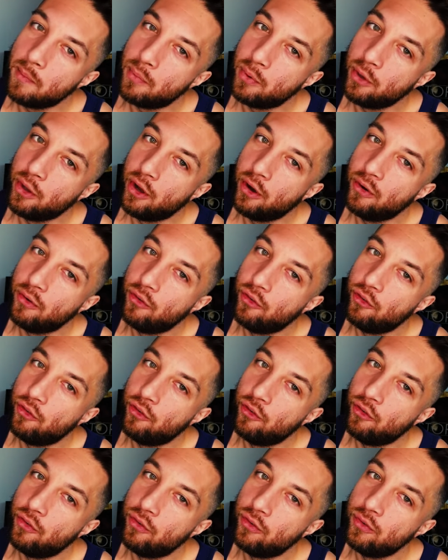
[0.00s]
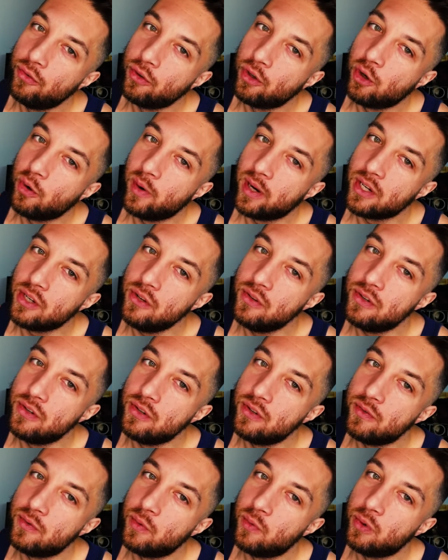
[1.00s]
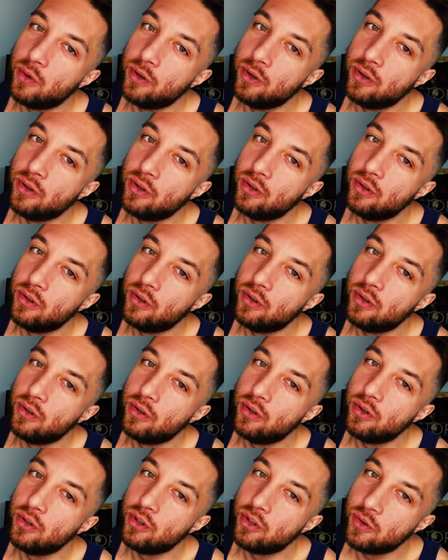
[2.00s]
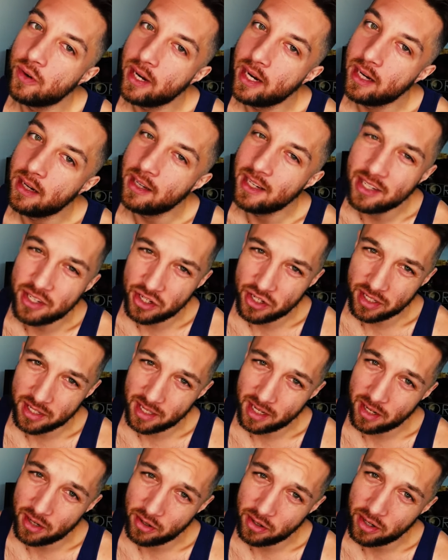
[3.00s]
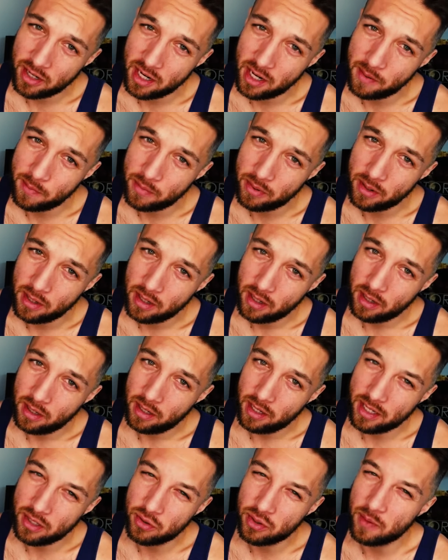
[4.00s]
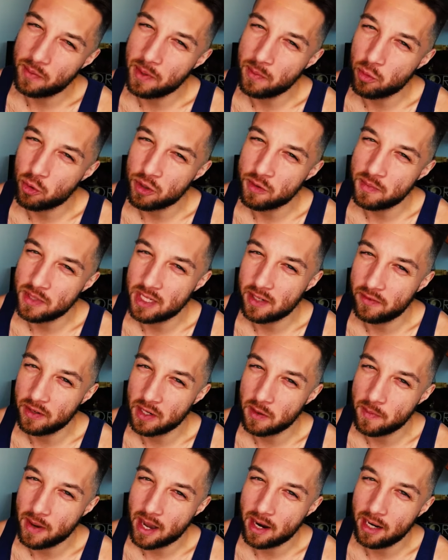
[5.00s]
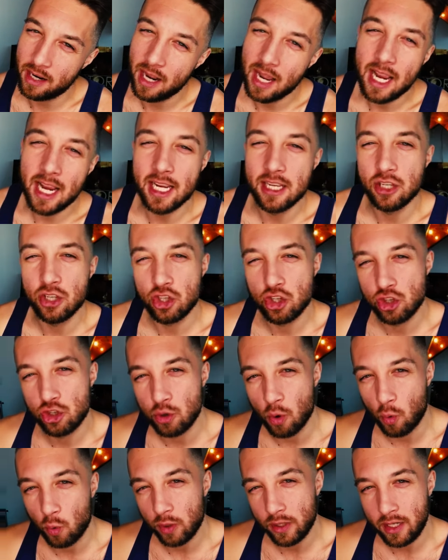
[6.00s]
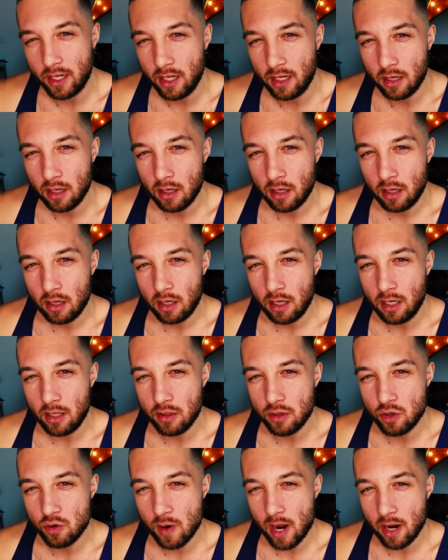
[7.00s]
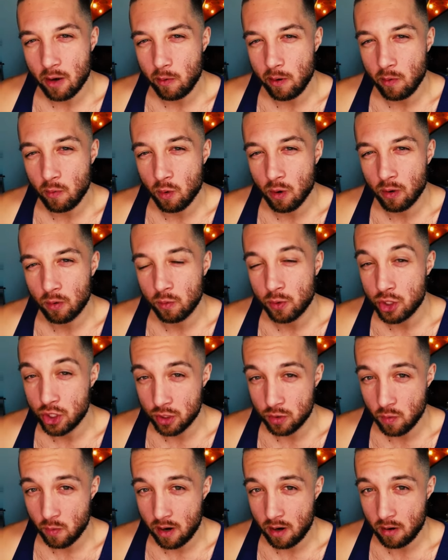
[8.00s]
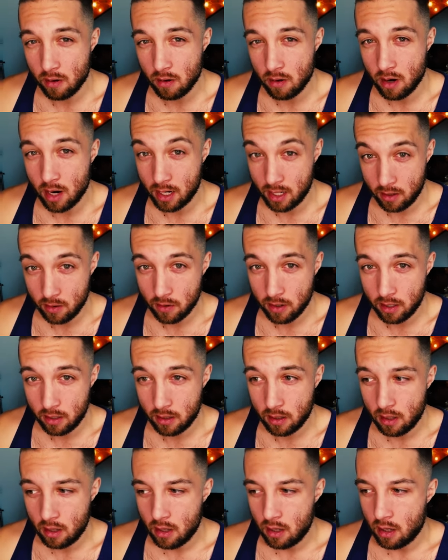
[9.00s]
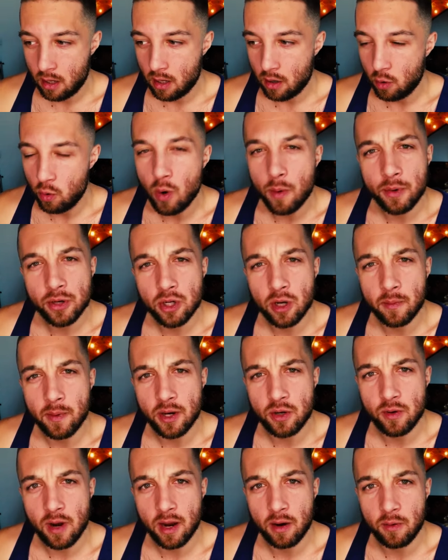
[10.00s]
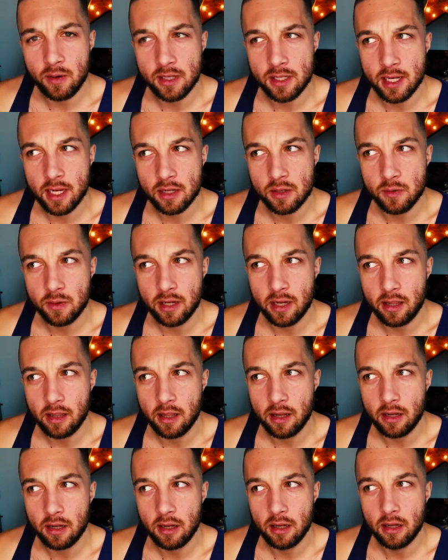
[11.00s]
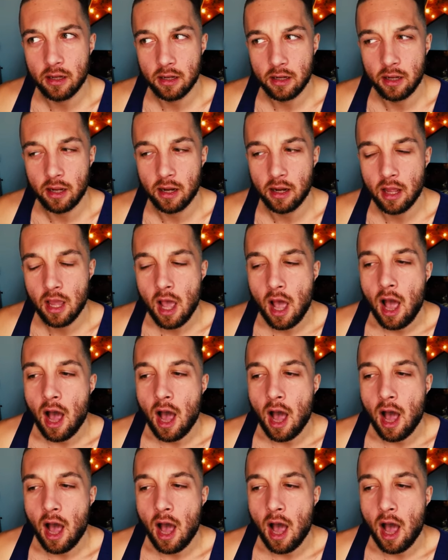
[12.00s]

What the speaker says: below. Correct usage of the word trade. Is it just like a hookup? Is there something more specific about it? Is it solely in the drag queen world, which is where I hear it? Ooh, I'm gonna talk about drag queens next week, I think. Yeah.